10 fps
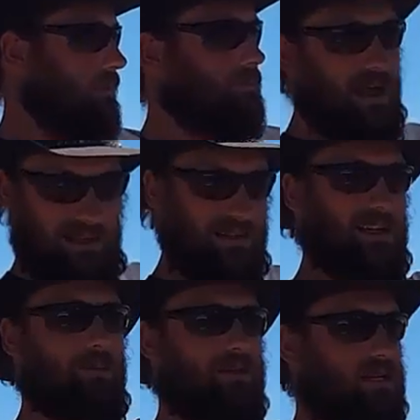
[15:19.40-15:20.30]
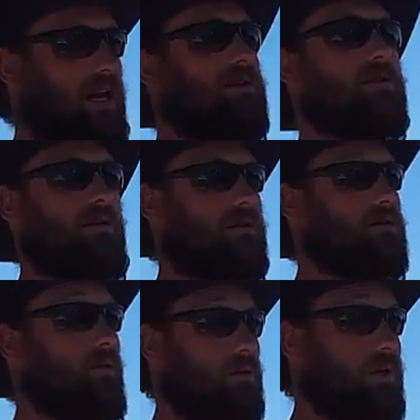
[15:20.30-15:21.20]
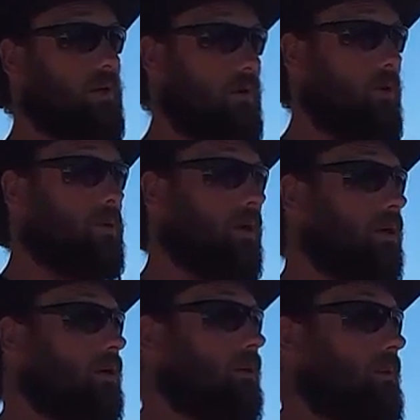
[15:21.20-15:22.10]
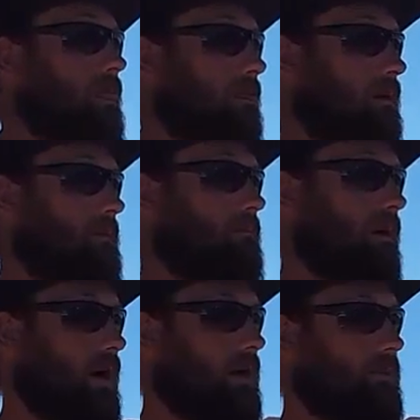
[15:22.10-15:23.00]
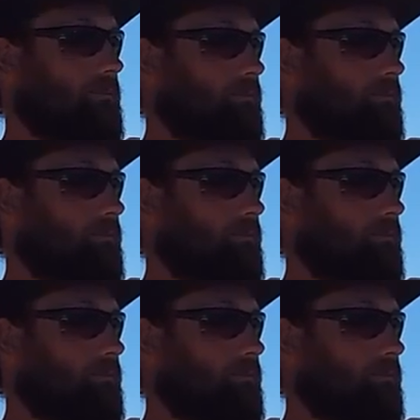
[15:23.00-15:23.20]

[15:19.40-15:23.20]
that'll be changing here shortly, I'm hoping. But,